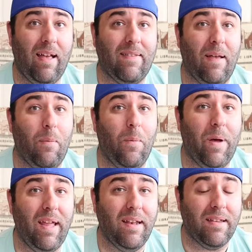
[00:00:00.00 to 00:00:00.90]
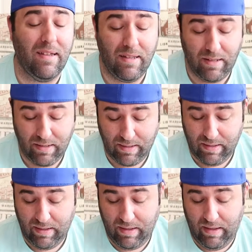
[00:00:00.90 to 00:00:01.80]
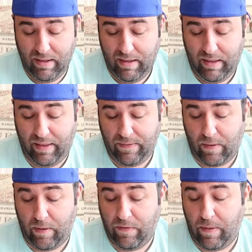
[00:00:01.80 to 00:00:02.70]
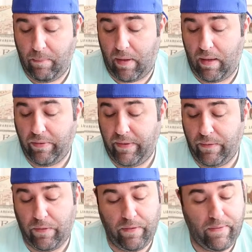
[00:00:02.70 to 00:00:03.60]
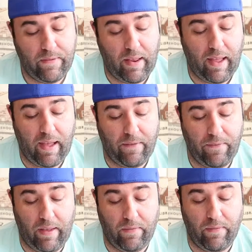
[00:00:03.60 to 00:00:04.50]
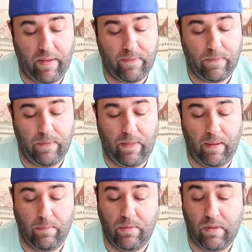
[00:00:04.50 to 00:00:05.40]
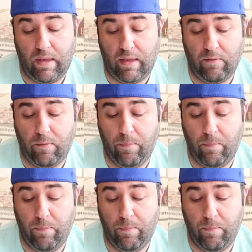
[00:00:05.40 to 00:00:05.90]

I was like, what? And so the mom gives her the staff and lets them leave.